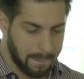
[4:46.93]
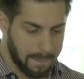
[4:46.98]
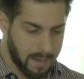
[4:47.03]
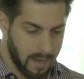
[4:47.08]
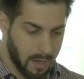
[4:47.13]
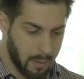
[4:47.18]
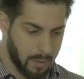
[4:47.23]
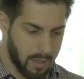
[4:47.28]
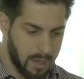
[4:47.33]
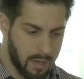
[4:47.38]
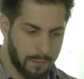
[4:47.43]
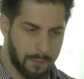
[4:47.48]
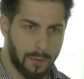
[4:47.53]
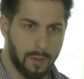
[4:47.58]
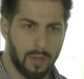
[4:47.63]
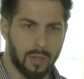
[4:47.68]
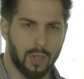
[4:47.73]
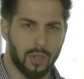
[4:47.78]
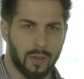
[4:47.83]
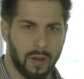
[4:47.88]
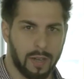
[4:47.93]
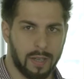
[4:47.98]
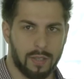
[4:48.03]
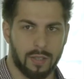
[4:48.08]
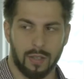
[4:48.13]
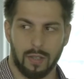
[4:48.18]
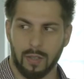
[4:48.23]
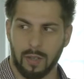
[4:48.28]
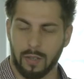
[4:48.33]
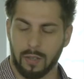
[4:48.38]
Now, if you're trying
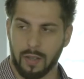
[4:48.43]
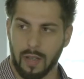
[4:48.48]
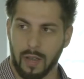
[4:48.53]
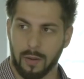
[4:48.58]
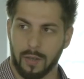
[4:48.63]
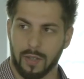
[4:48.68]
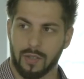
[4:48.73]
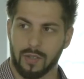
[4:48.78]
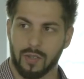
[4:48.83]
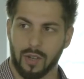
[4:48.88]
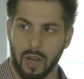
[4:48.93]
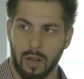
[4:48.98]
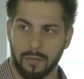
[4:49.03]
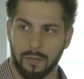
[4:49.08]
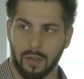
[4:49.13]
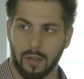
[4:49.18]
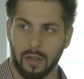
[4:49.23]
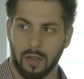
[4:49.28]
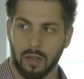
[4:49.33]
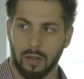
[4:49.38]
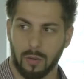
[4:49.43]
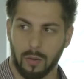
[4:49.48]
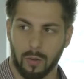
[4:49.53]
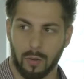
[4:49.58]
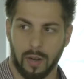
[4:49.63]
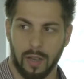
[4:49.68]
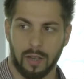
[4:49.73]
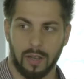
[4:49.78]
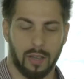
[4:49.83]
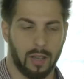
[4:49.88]
to learn RxJava
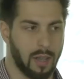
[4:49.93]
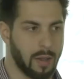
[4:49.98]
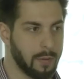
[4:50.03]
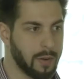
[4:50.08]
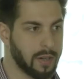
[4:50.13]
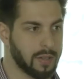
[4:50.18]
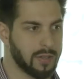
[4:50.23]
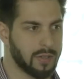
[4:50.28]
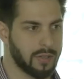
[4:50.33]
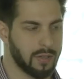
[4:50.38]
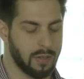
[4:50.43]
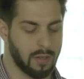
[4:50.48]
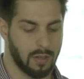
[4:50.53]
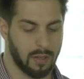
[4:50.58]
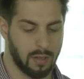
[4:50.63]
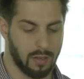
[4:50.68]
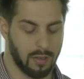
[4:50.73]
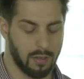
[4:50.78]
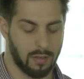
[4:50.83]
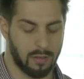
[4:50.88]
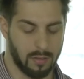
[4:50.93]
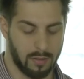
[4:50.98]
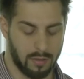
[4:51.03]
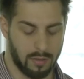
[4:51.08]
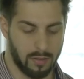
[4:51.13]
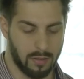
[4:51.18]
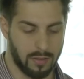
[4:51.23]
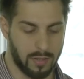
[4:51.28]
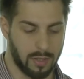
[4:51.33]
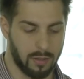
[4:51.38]
or any Rx
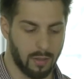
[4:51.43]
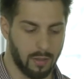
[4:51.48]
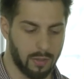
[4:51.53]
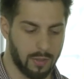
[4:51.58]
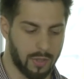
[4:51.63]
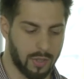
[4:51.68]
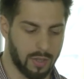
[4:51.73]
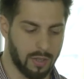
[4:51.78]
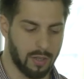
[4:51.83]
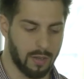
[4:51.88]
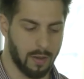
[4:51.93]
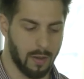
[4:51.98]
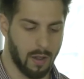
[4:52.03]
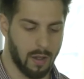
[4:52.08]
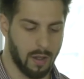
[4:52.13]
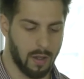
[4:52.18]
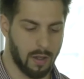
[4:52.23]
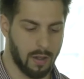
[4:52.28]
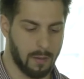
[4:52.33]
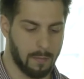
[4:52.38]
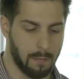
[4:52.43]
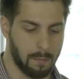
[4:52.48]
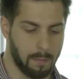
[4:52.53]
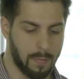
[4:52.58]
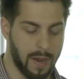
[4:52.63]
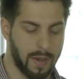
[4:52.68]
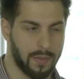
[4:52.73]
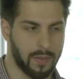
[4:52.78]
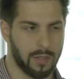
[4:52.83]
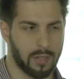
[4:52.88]
technology
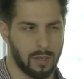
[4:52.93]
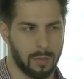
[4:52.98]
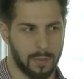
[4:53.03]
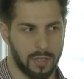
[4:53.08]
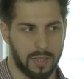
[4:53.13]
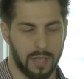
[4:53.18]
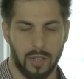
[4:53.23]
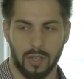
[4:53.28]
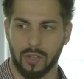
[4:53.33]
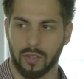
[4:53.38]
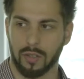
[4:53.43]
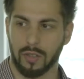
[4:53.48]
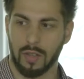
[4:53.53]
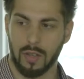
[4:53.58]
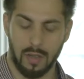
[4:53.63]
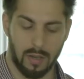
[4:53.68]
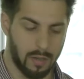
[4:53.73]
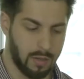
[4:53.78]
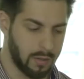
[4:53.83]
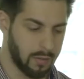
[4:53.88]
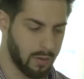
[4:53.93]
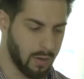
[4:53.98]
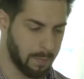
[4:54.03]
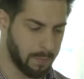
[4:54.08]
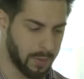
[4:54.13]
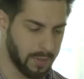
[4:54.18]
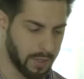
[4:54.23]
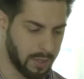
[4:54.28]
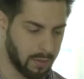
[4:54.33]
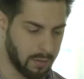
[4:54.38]
by the documentation, you're
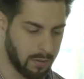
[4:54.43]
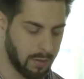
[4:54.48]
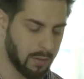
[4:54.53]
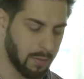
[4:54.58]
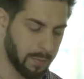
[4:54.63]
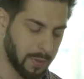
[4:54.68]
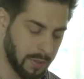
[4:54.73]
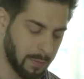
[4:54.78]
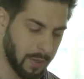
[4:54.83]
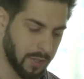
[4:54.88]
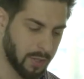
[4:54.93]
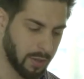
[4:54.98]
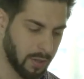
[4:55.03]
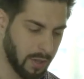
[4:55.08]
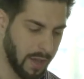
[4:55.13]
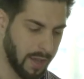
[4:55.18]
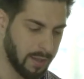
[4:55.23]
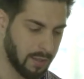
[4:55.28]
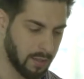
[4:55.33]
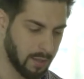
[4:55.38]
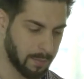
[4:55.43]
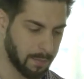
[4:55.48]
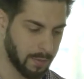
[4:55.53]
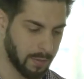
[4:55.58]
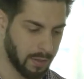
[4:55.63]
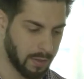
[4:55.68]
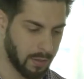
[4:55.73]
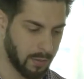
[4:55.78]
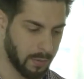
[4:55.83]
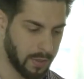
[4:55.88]
pretty much going to end up
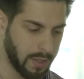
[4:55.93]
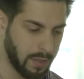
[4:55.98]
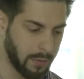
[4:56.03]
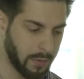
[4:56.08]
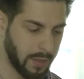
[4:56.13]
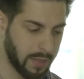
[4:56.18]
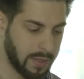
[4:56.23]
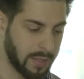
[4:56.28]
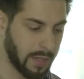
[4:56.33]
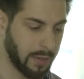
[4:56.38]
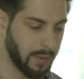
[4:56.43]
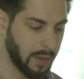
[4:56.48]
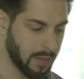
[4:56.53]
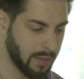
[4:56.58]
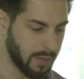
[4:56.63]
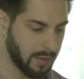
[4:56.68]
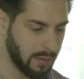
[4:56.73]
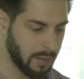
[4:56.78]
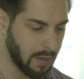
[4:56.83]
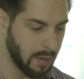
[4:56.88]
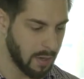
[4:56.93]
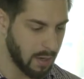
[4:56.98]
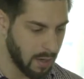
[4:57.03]
reading things like this.